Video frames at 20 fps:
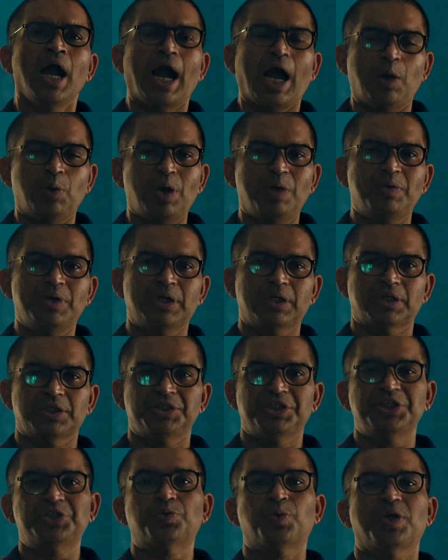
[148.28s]
However,
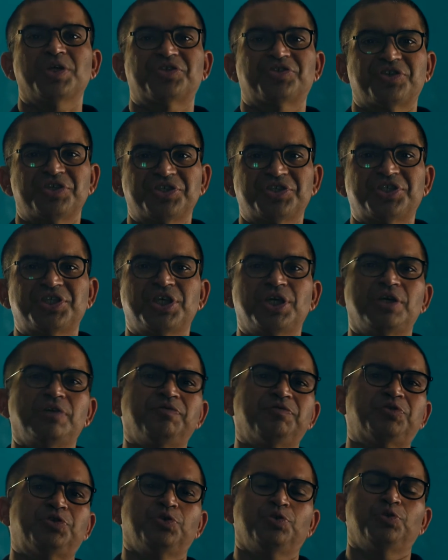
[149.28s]
this was
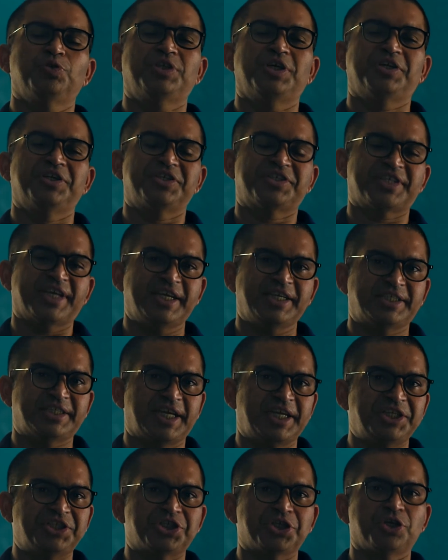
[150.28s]
reserved to the
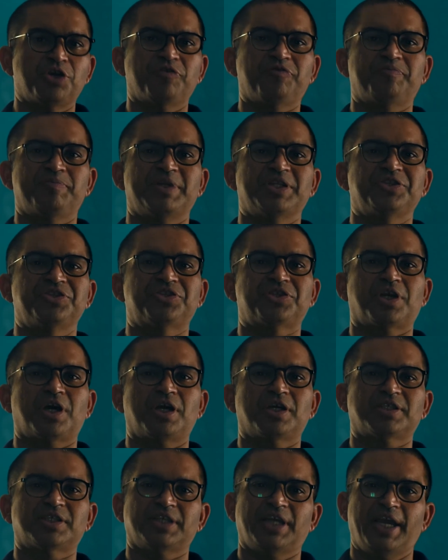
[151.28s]
recitation of
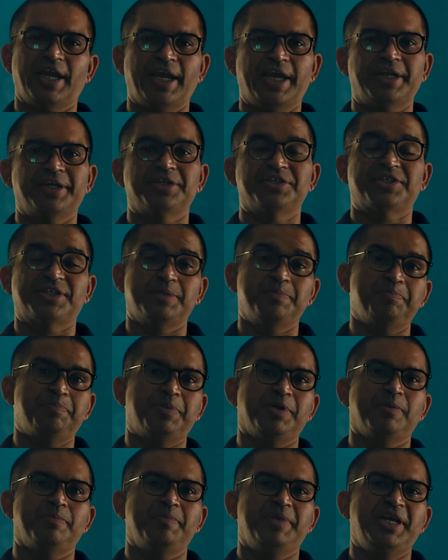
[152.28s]
mantras and
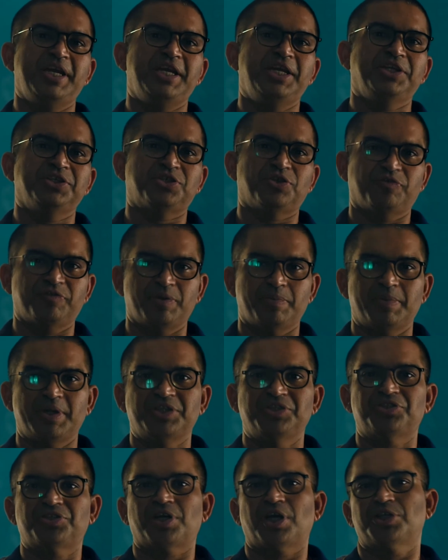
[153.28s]
simple meanings of the
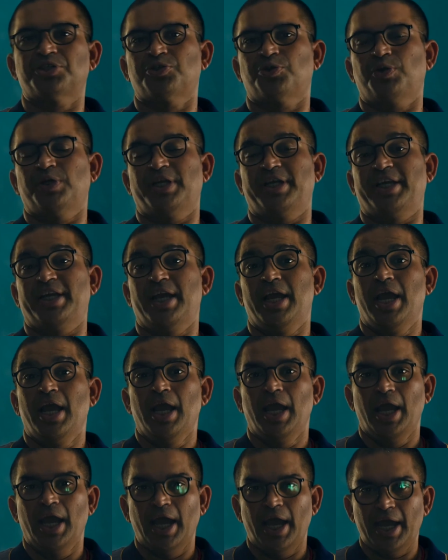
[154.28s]
mantras only,
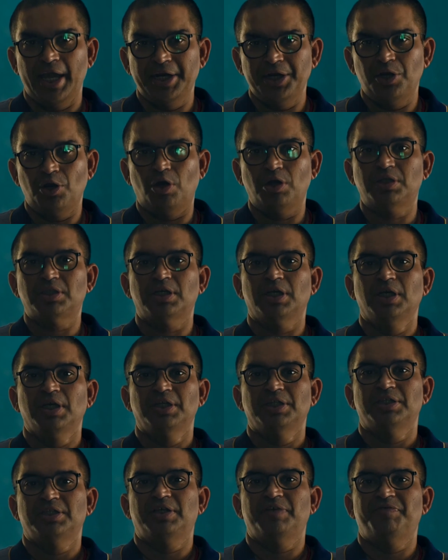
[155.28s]
and not
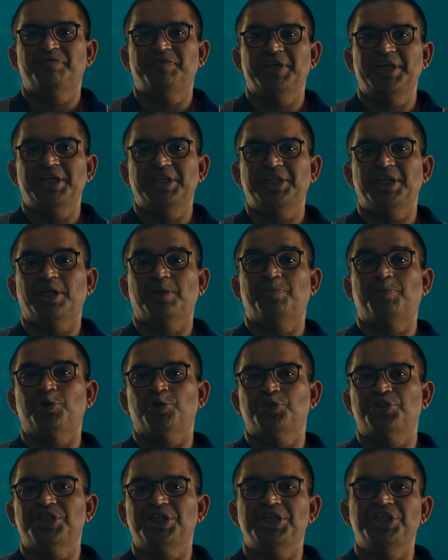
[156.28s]
the Vedic
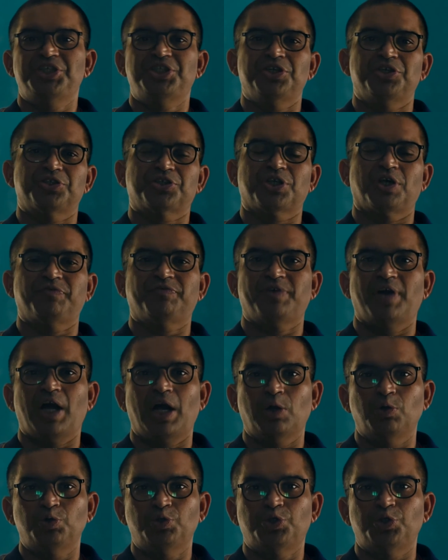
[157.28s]
procedures of
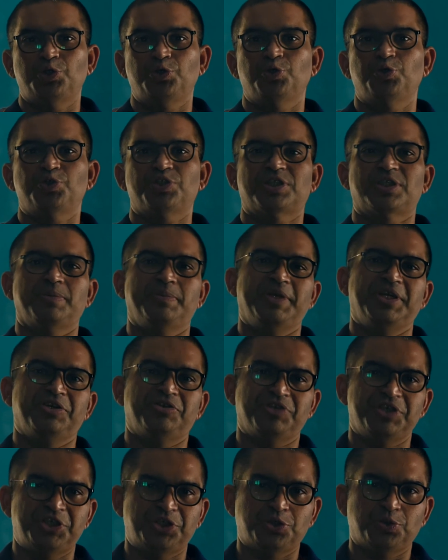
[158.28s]
how to use them in
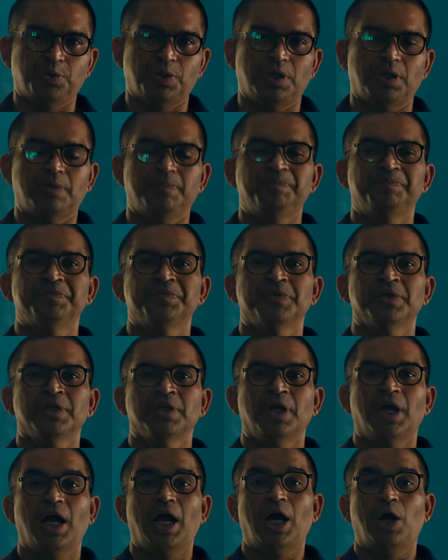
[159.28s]
ritual,
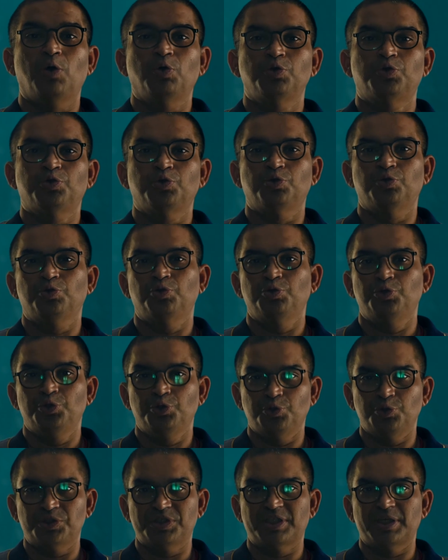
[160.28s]
how to
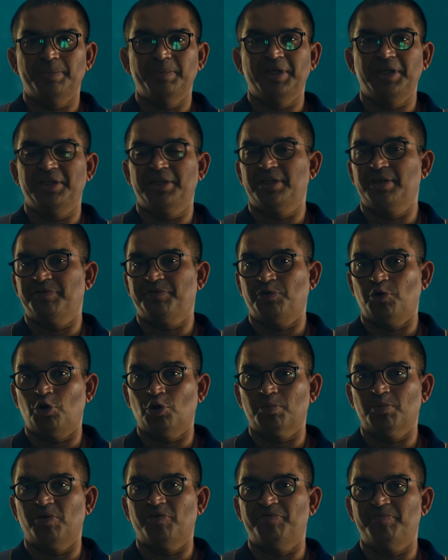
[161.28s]
use them in the
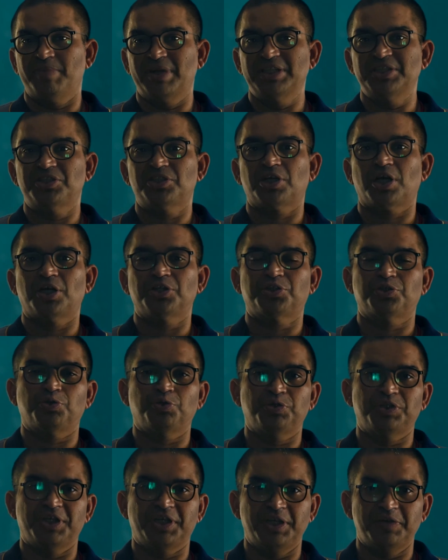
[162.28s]
form of mantra
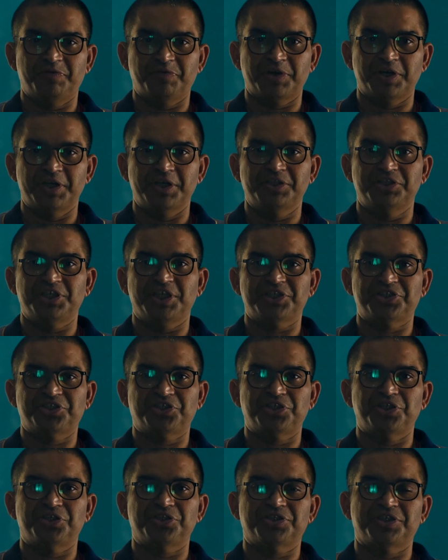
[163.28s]
through the different
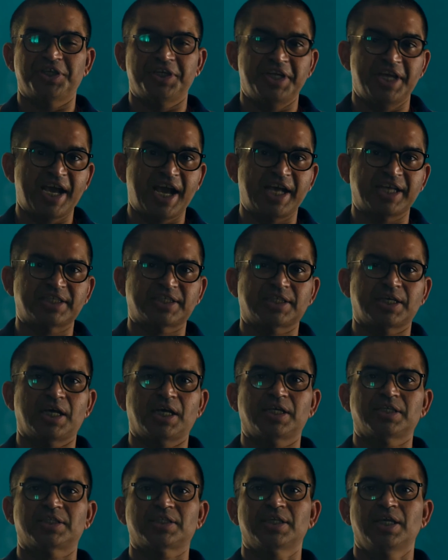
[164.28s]
gestures, the
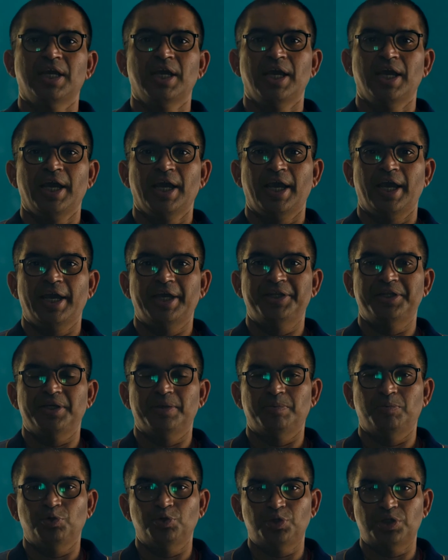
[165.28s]
nyasas and the
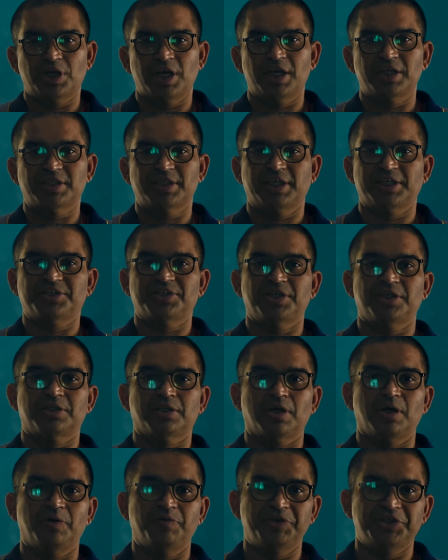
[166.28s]
mudras, et
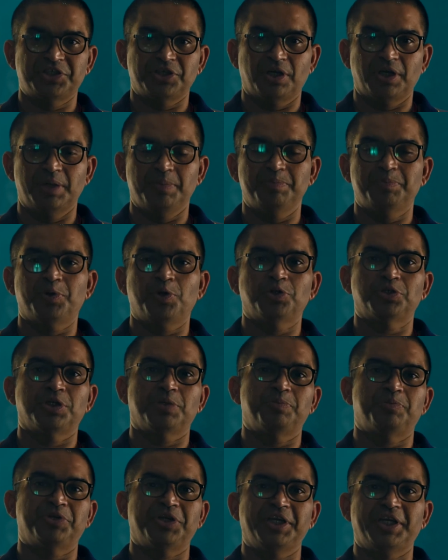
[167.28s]
cetera, which are
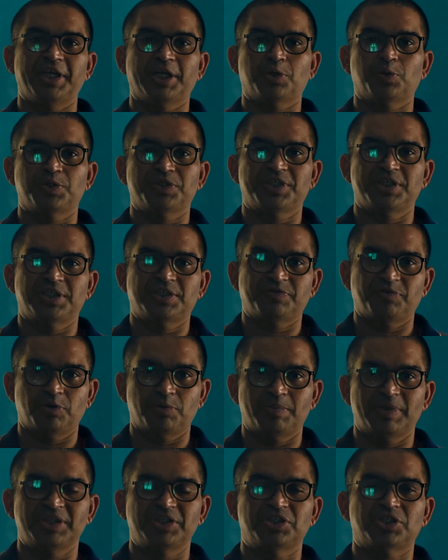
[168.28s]
important prerequisites
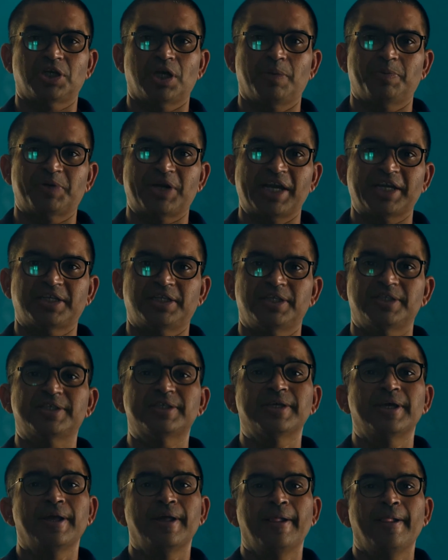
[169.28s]
for mantra
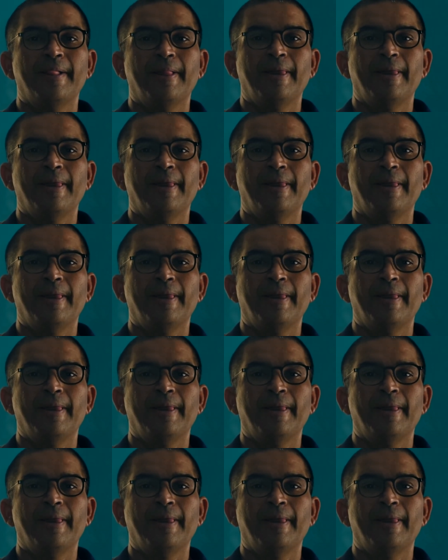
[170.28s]
practice.